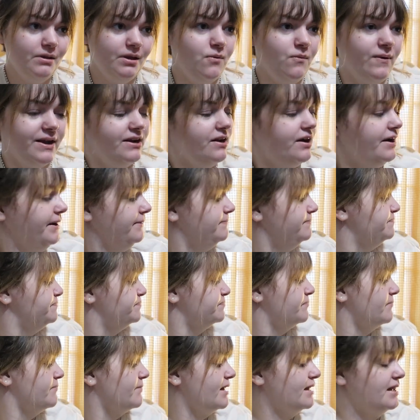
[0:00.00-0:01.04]
why not?
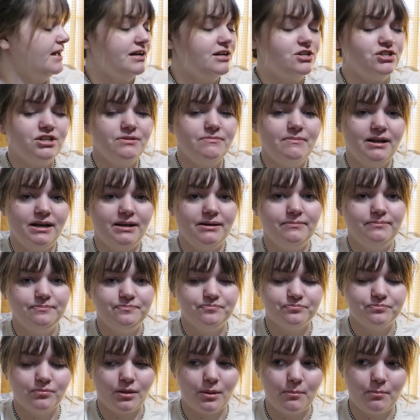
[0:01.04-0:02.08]
I actually made it
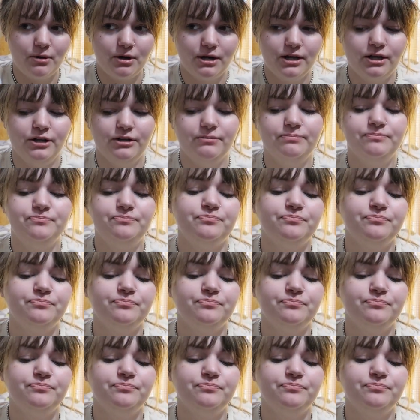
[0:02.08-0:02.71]
pretty good.